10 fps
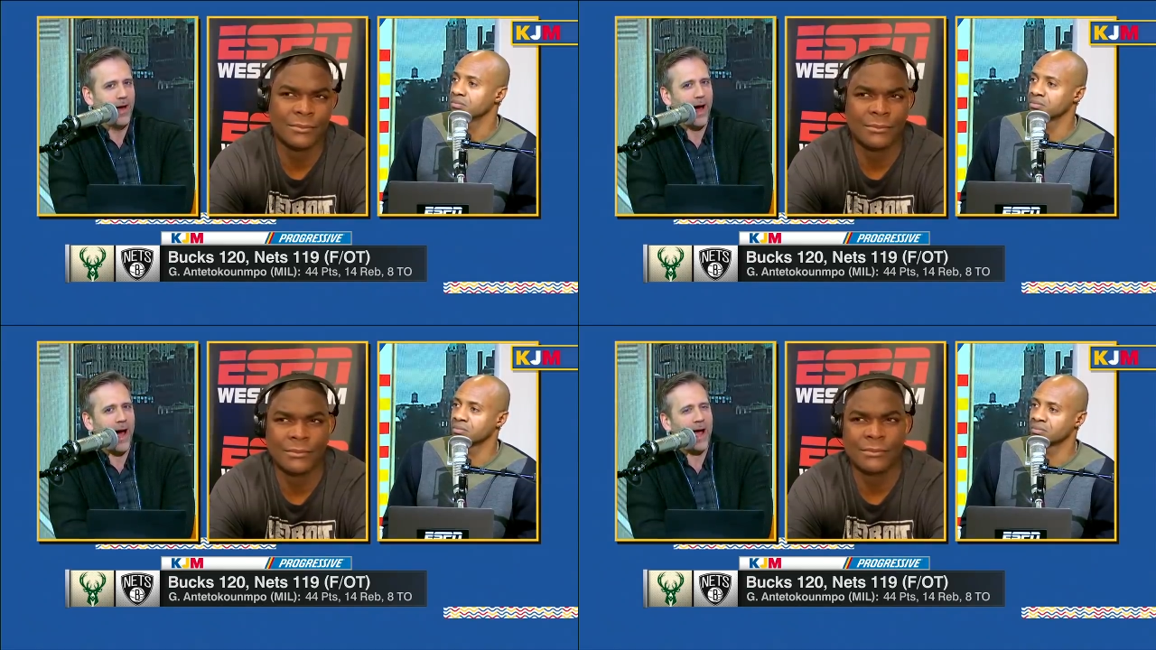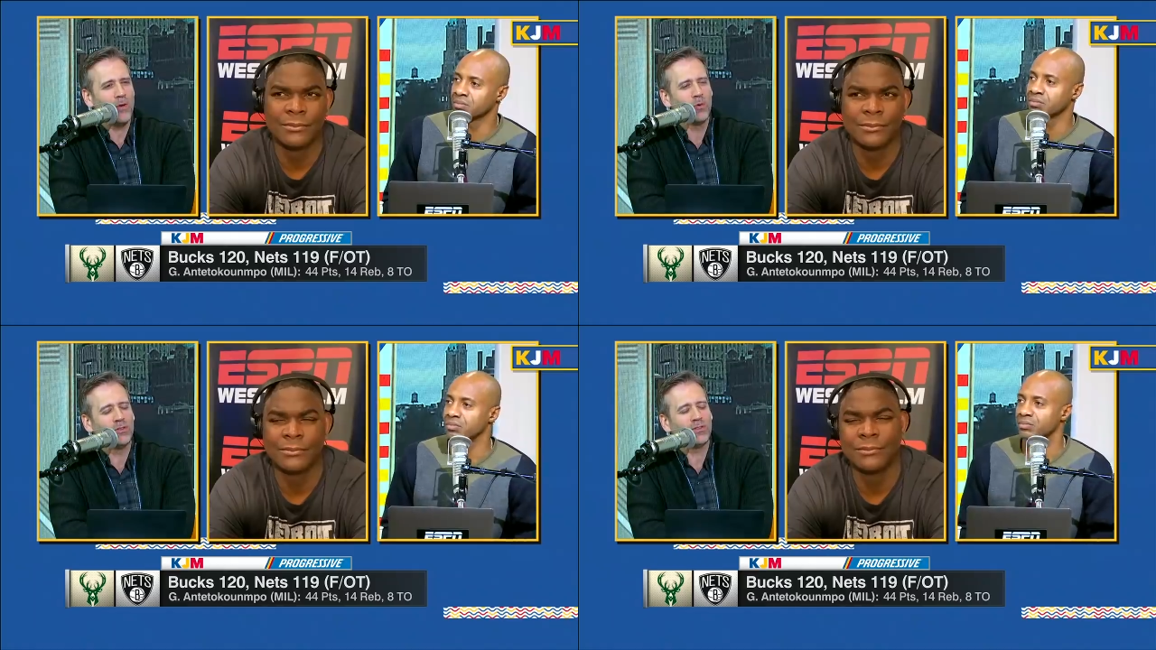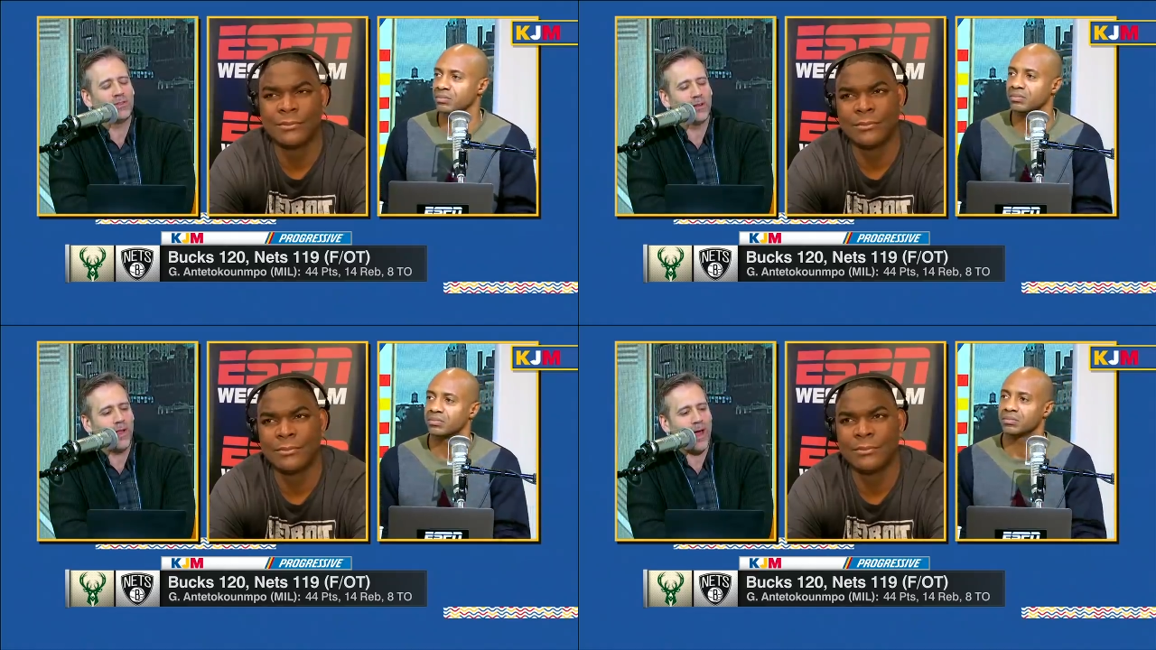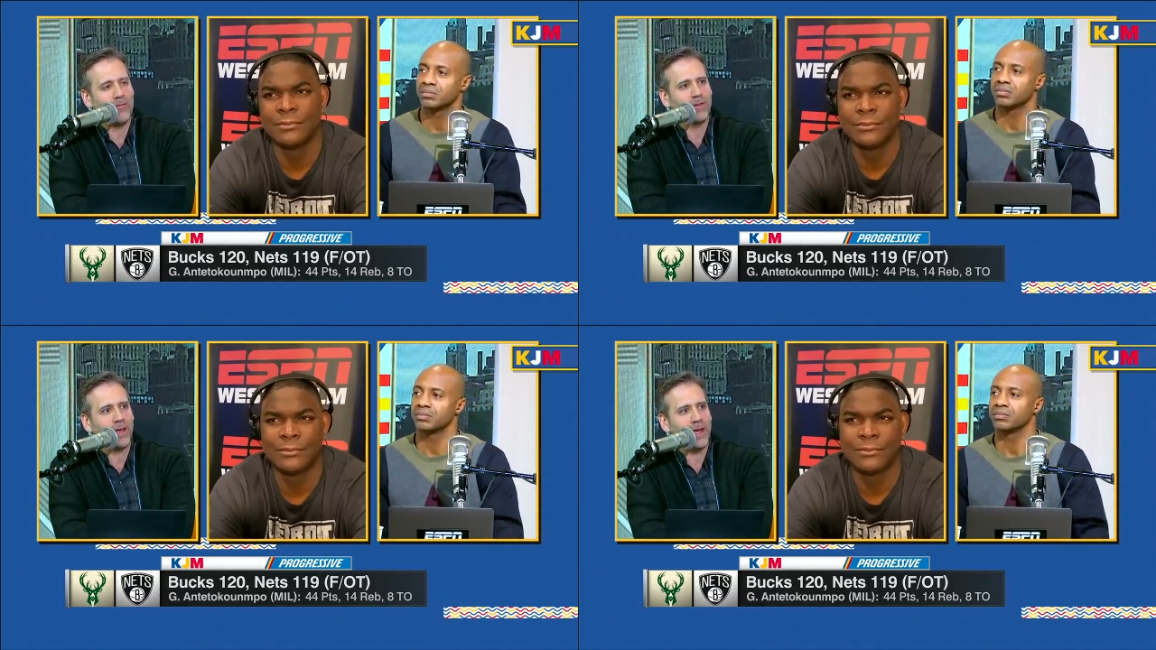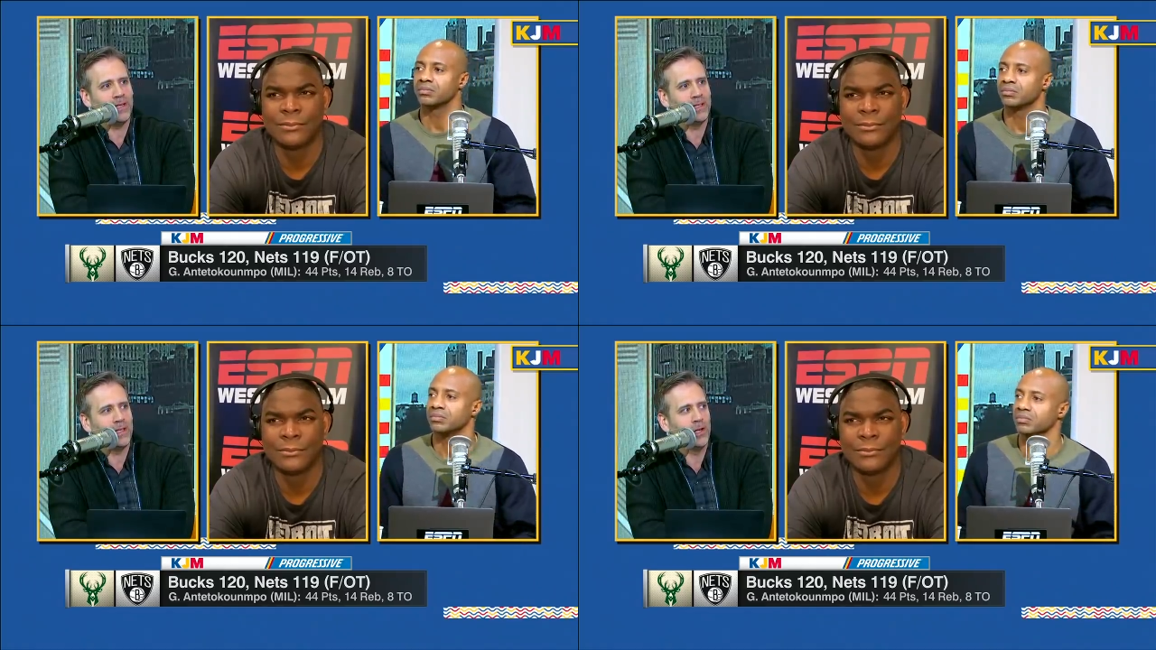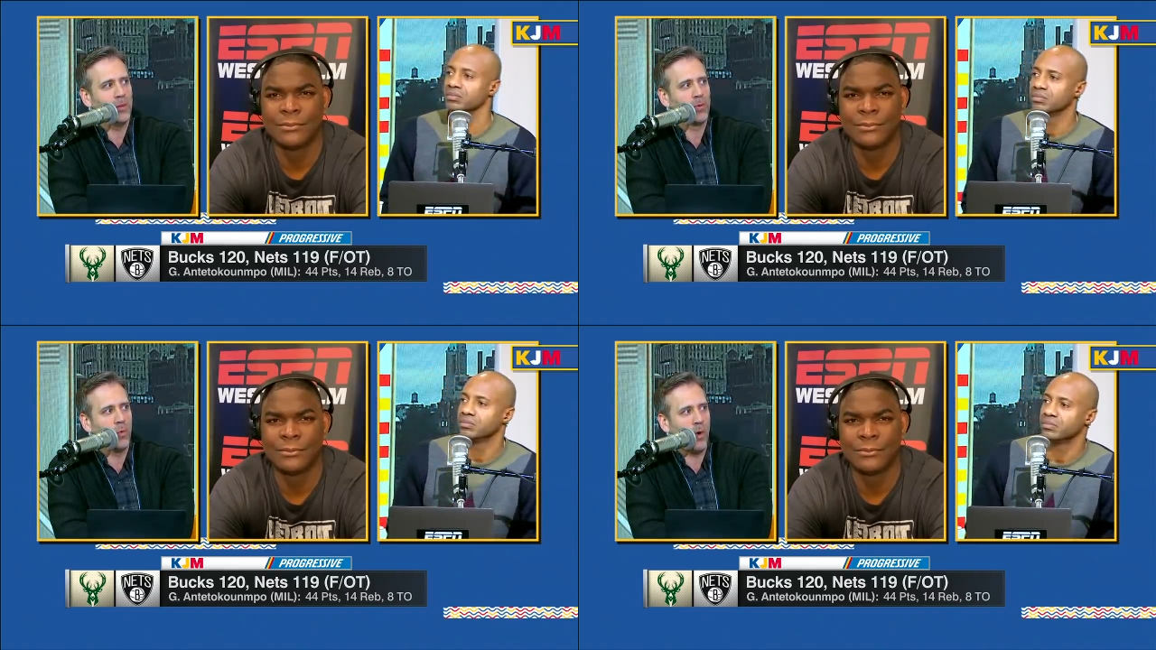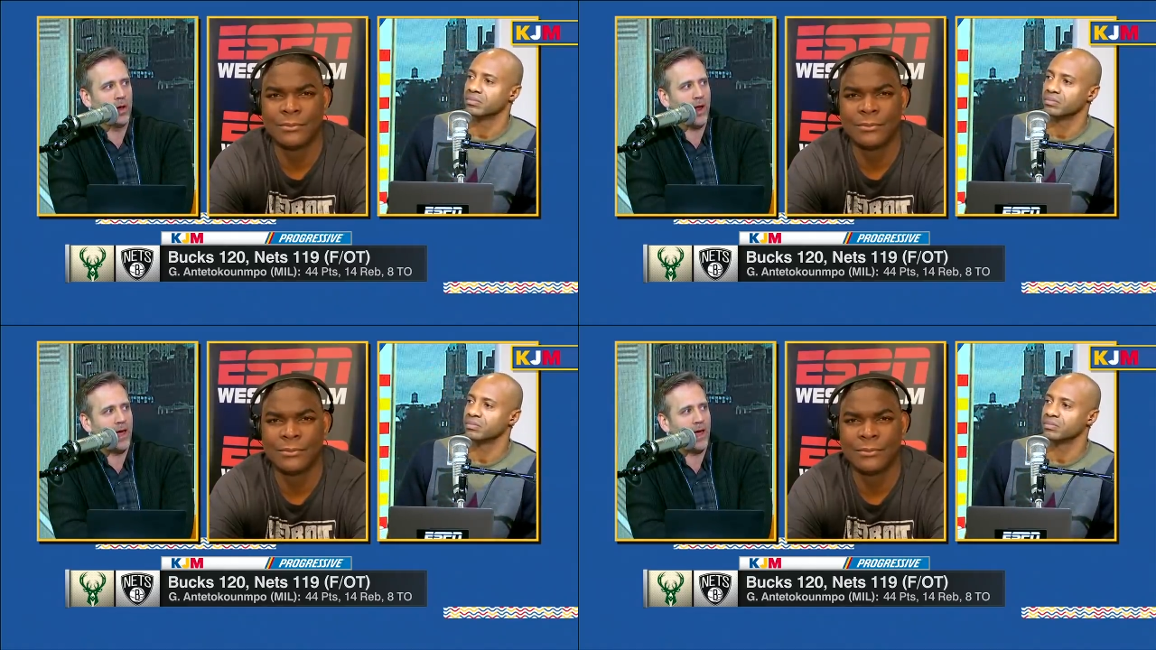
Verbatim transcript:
Speaker 1: Mm. I would still have KD number one.